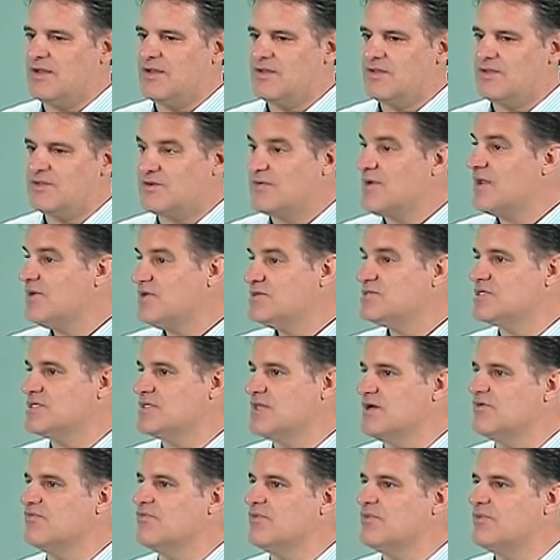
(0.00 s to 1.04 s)
your energy
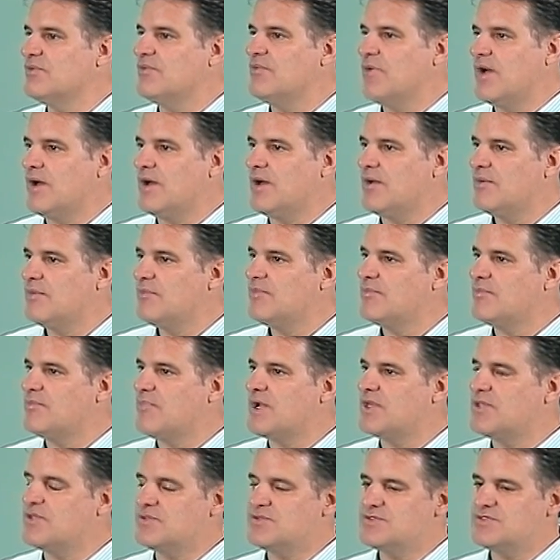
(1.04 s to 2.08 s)
level by
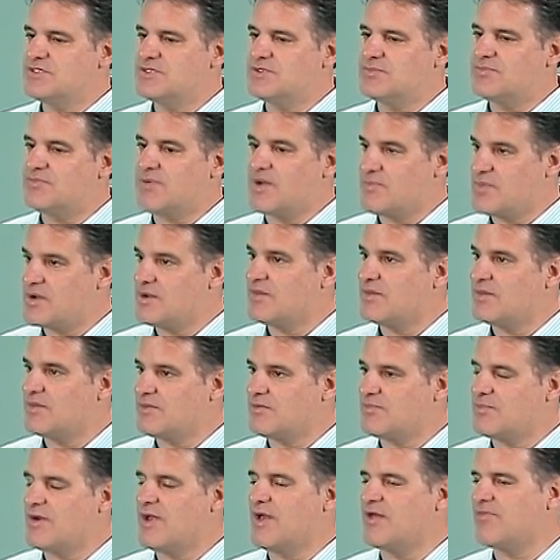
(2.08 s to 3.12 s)
using primarily the
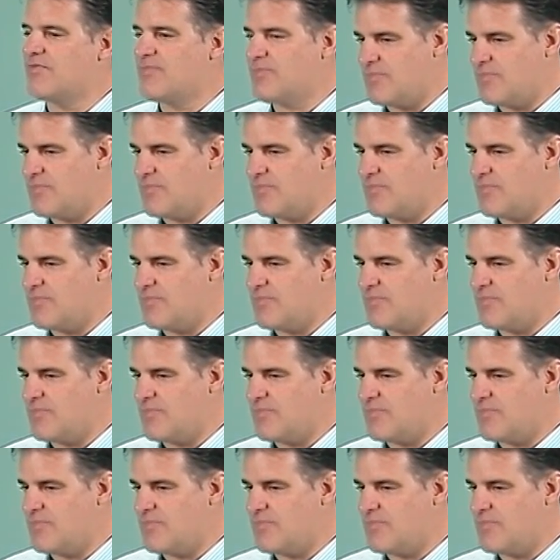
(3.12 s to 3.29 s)
breath.